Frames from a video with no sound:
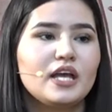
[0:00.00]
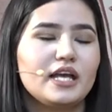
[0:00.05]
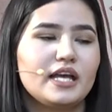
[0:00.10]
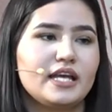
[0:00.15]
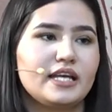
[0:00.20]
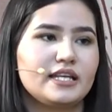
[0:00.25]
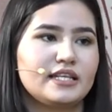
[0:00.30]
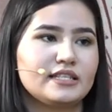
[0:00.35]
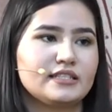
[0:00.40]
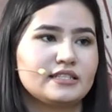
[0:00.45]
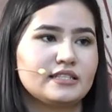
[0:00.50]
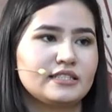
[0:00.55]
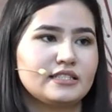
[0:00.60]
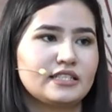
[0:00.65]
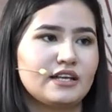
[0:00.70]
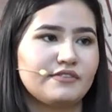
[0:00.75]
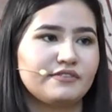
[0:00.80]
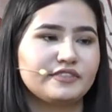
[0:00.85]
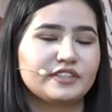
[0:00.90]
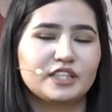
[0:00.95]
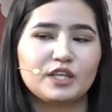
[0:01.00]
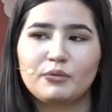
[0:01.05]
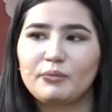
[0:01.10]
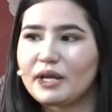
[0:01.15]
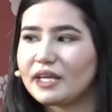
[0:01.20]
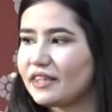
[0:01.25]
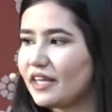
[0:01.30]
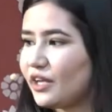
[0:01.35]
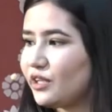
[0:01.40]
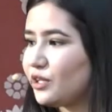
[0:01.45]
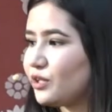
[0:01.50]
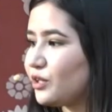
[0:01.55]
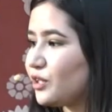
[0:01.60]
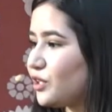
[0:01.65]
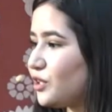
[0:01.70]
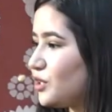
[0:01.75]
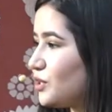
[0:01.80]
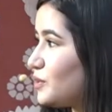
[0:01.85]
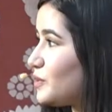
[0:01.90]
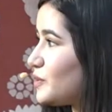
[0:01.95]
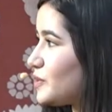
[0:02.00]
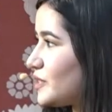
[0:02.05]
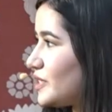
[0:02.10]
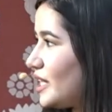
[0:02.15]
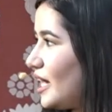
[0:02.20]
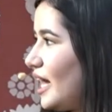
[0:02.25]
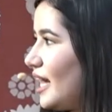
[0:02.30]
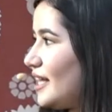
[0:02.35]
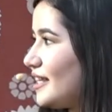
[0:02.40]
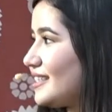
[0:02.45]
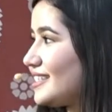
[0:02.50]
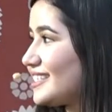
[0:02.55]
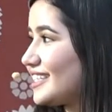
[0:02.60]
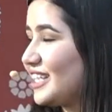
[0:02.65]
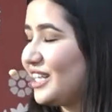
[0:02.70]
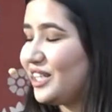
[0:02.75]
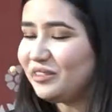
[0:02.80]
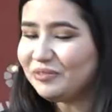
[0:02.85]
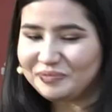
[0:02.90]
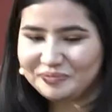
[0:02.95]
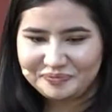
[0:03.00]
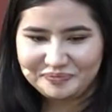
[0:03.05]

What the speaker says: is definitely a way that you can use the skill.